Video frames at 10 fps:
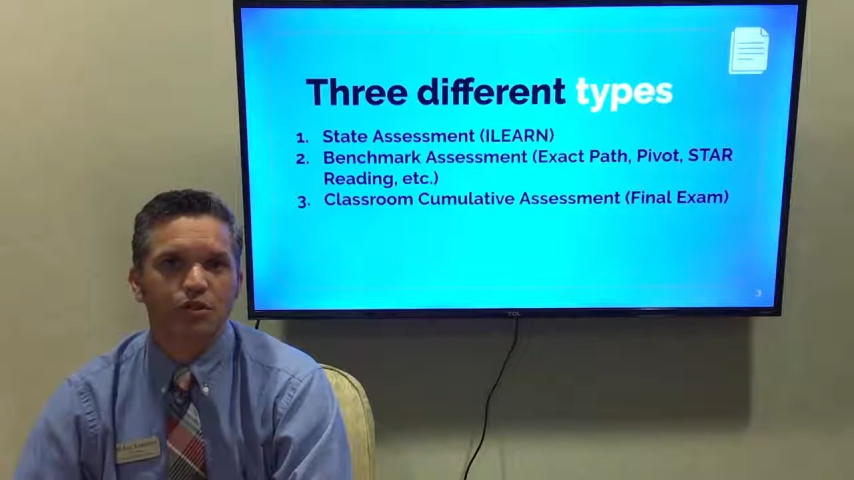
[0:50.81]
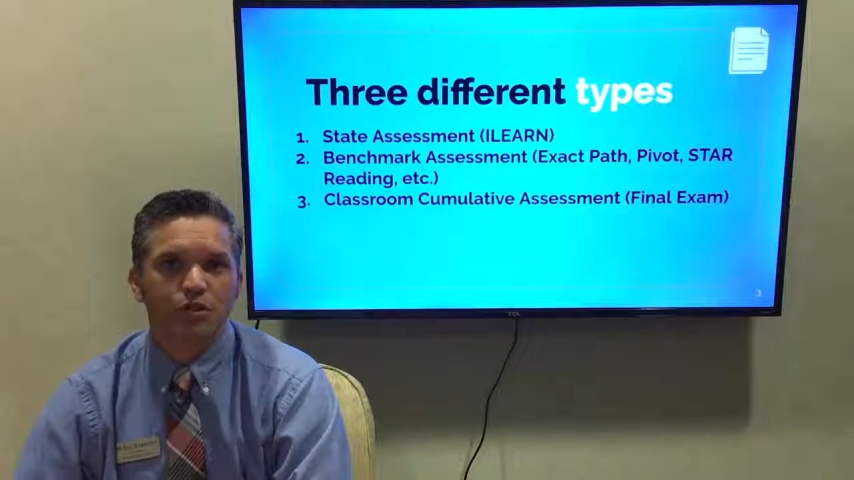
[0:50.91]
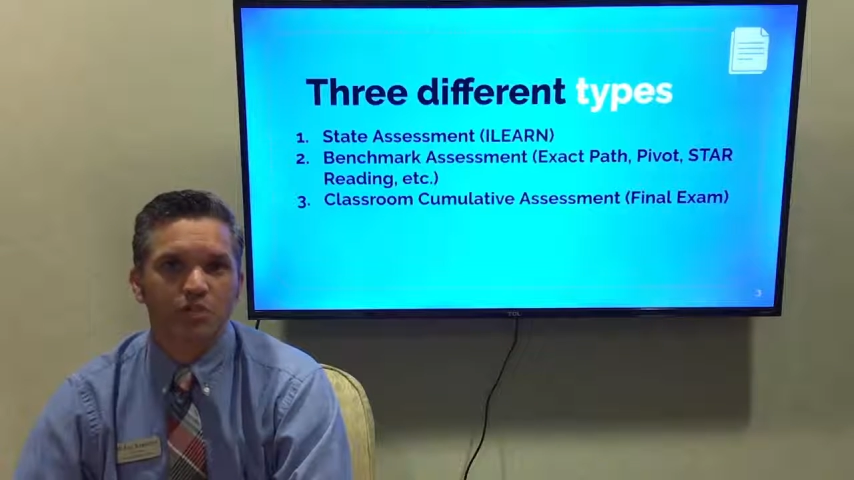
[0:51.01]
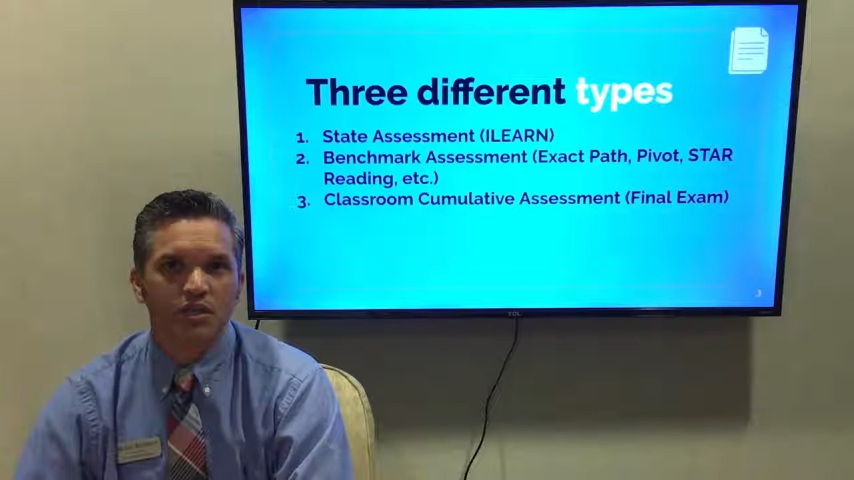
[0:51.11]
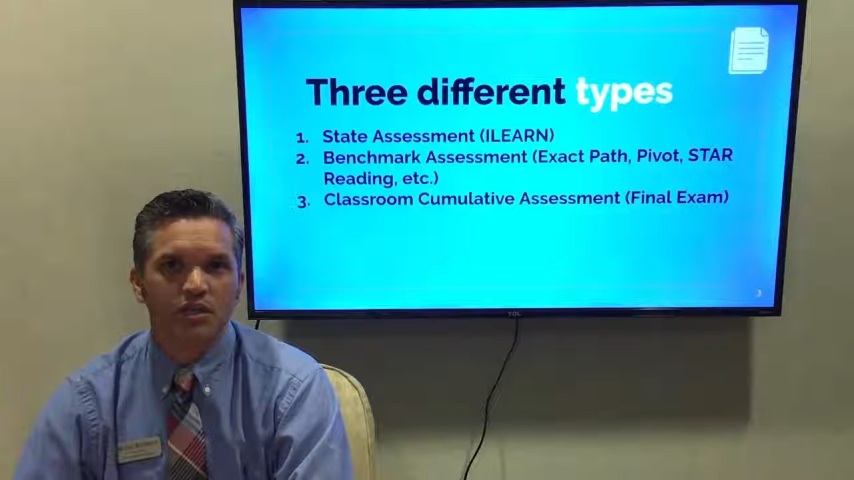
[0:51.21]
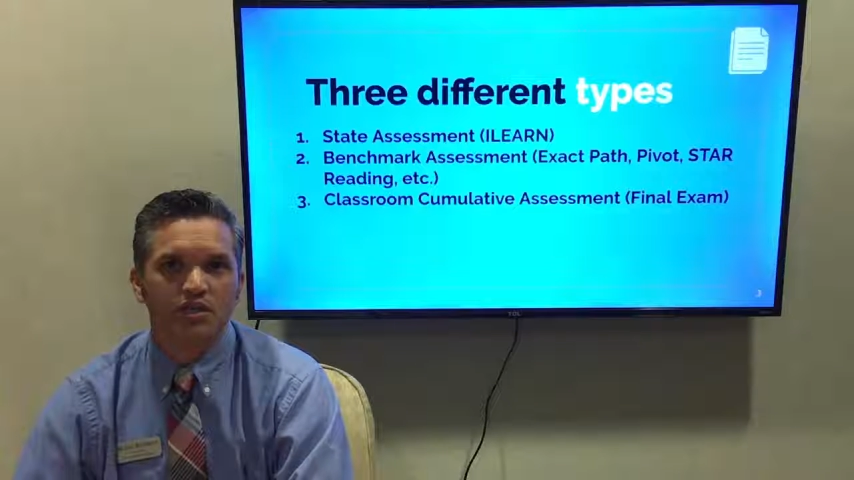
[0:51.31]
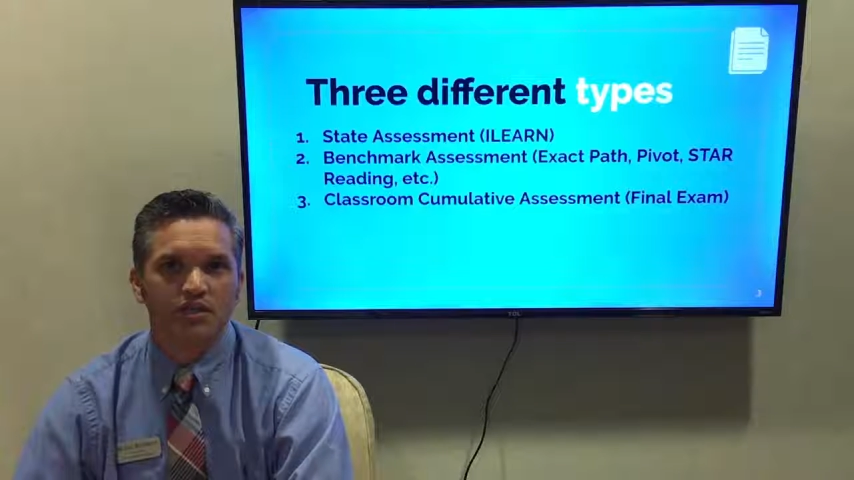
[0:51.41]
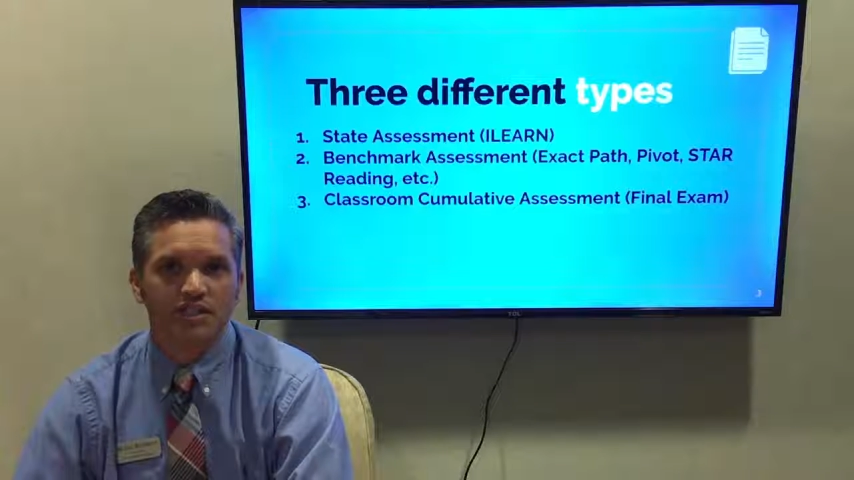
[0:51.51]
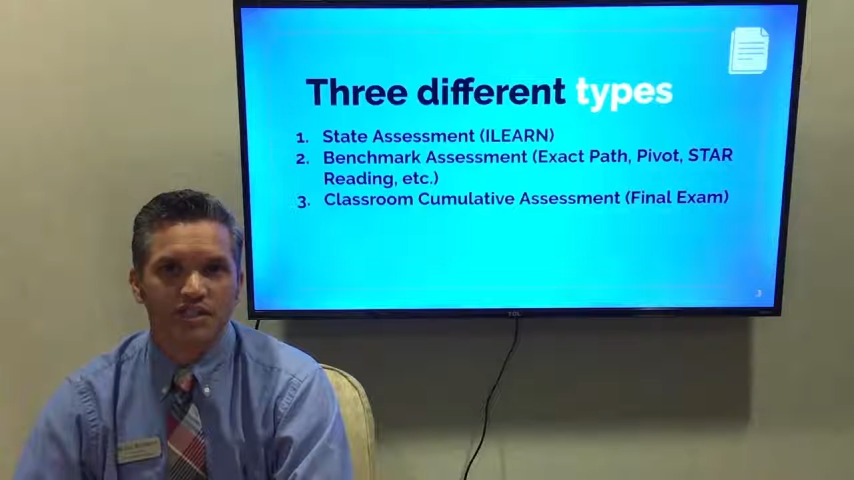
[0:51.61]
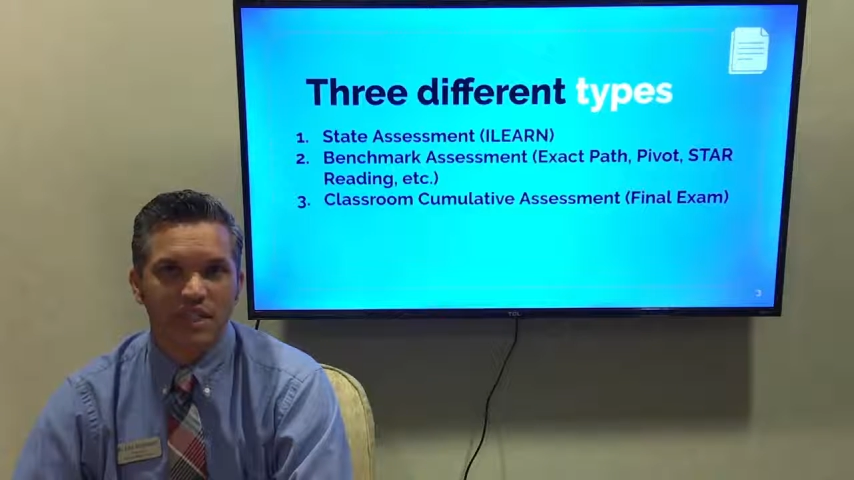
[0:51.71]

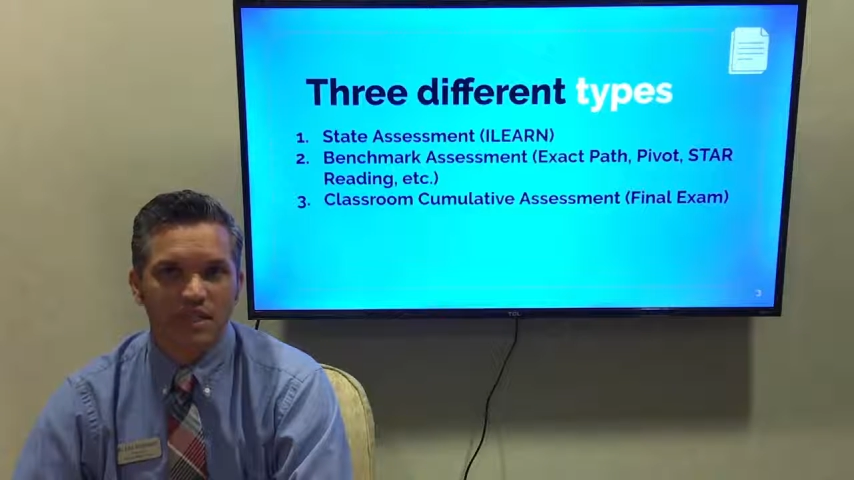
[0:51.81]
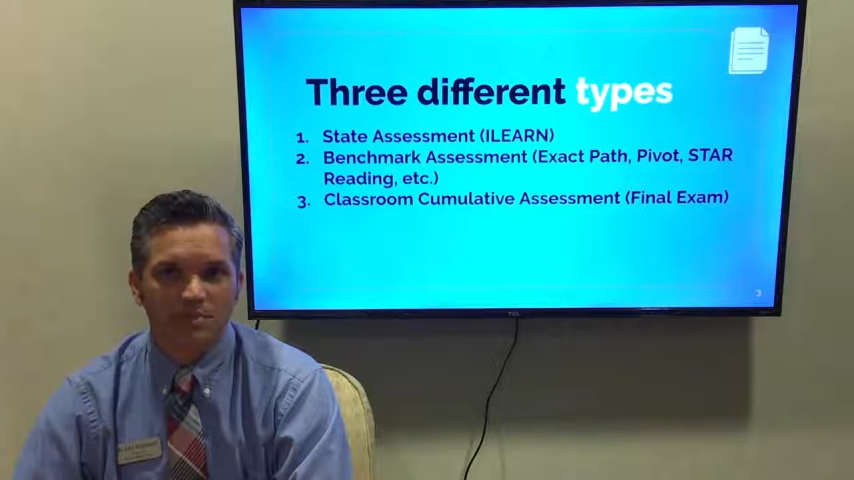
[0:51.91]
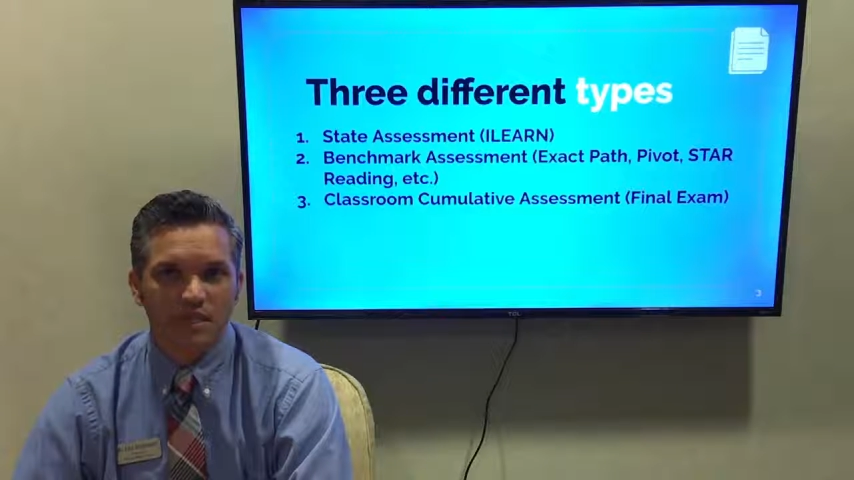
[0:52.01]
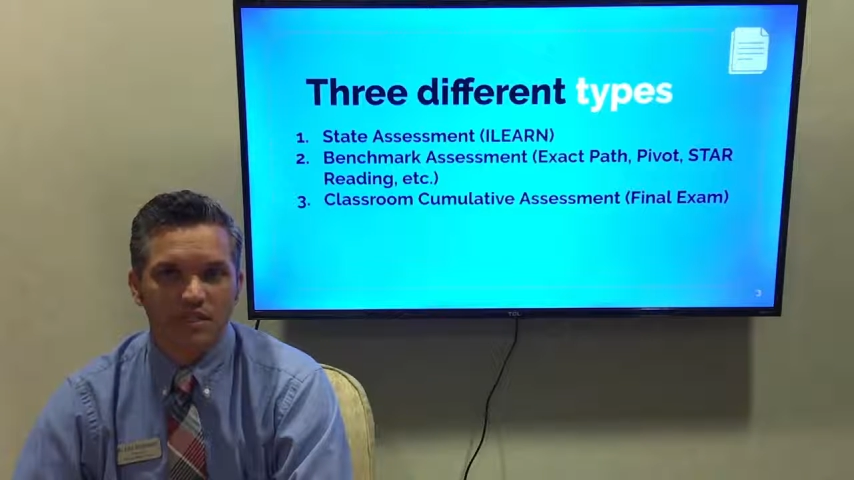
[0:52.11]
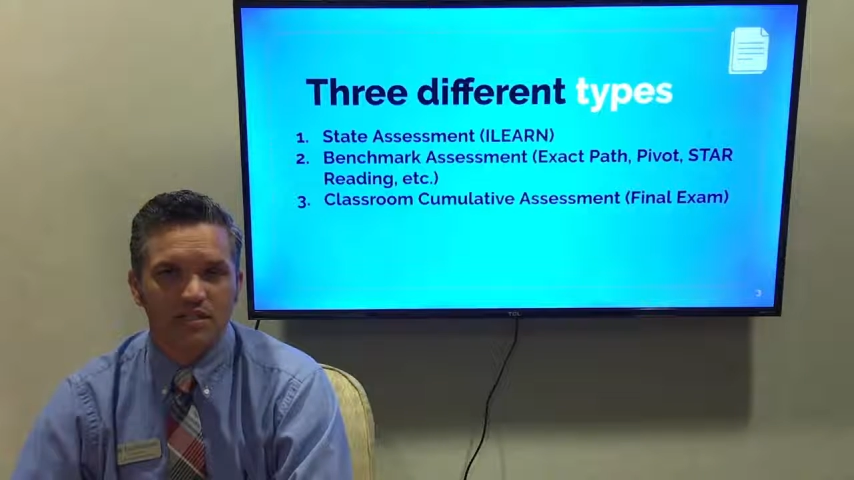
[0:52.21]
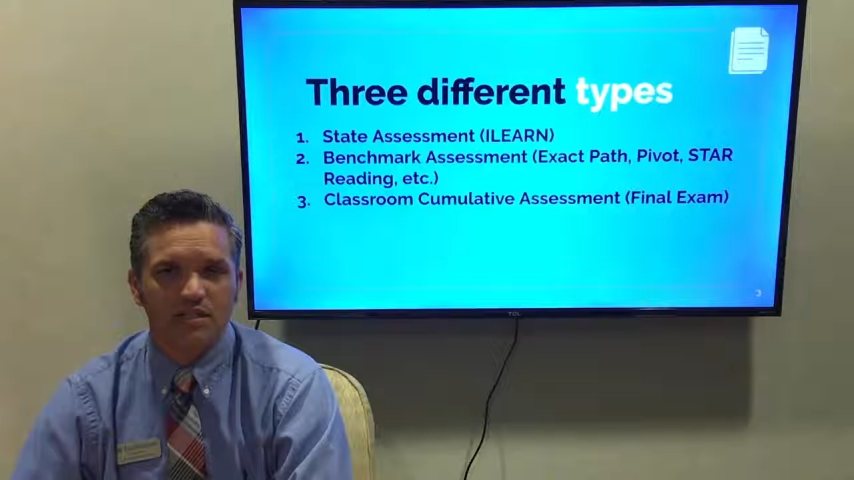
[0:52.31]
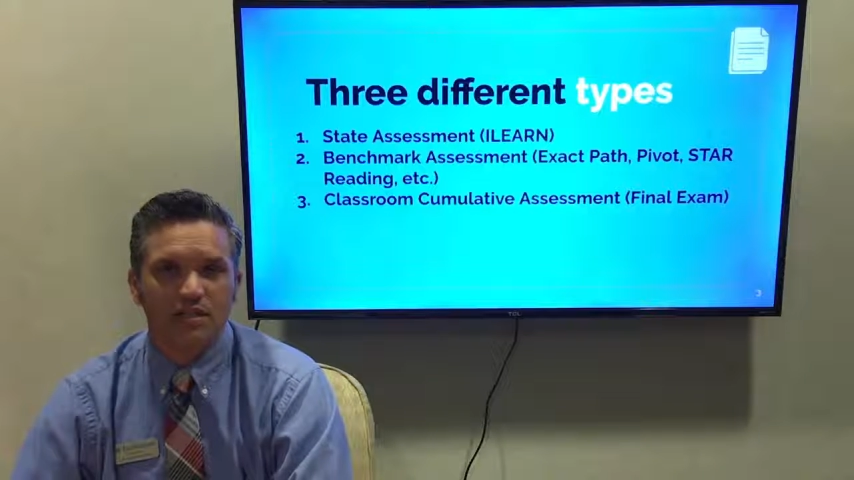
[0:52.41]
cumulative assessment,